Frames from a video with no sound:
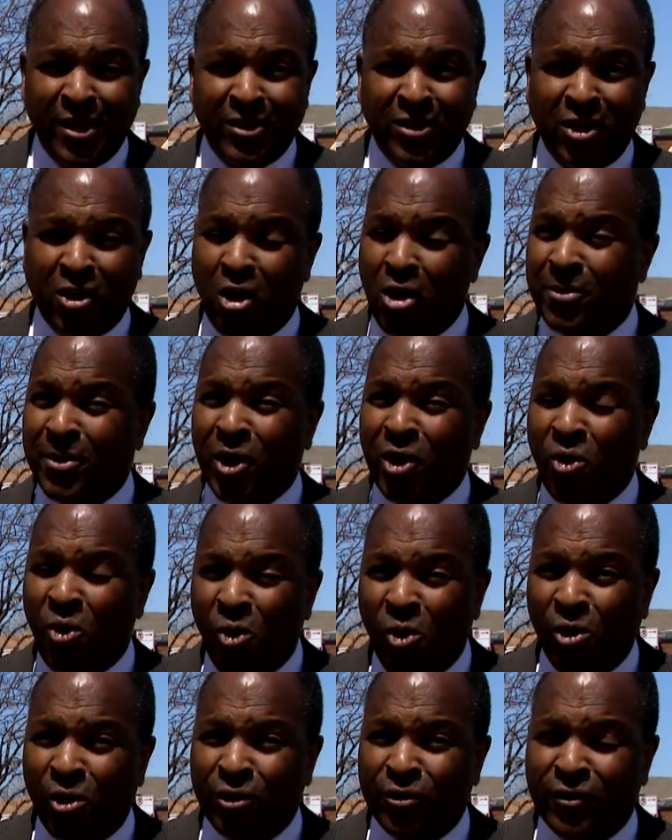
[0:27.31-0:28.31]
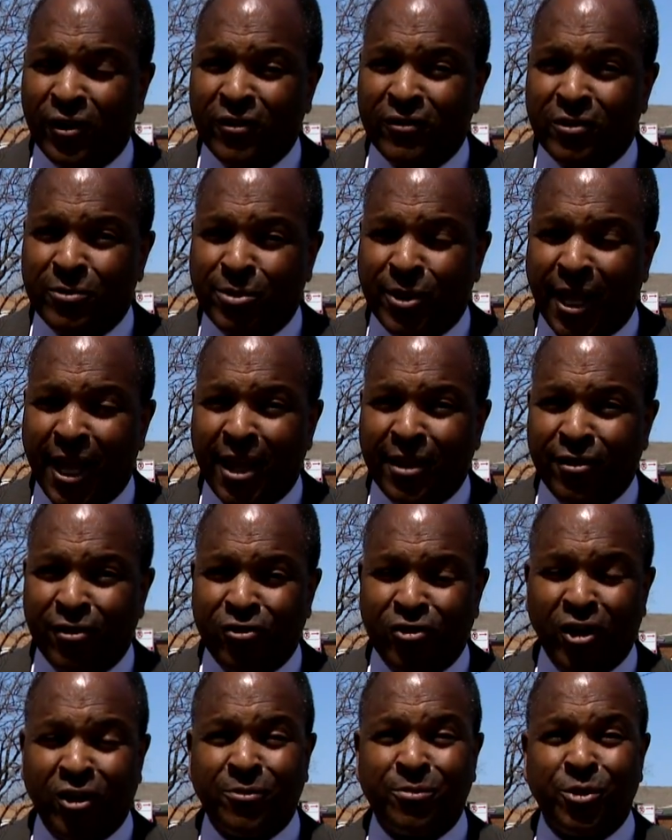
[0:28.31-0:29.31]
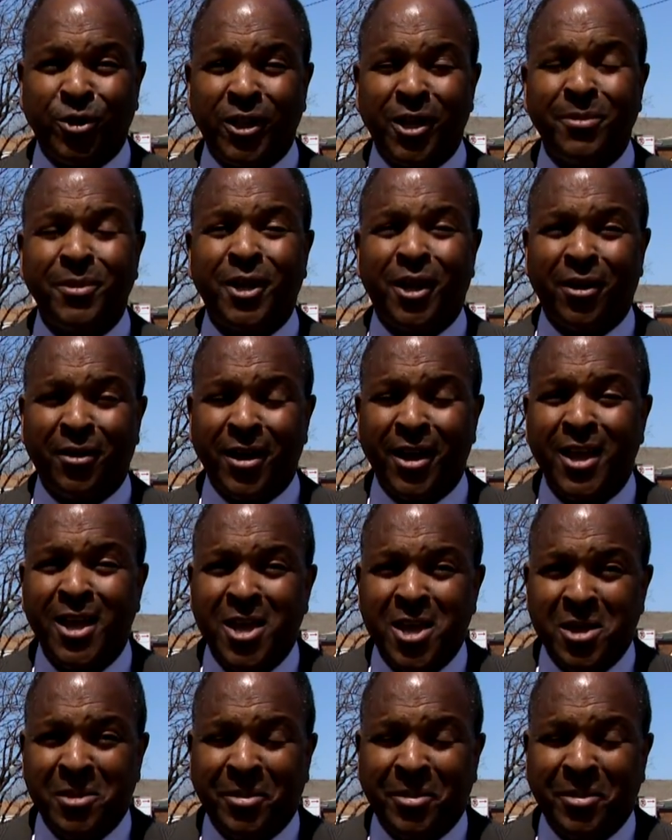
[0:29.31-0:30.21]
The Army Corps says the plan is just preliminary,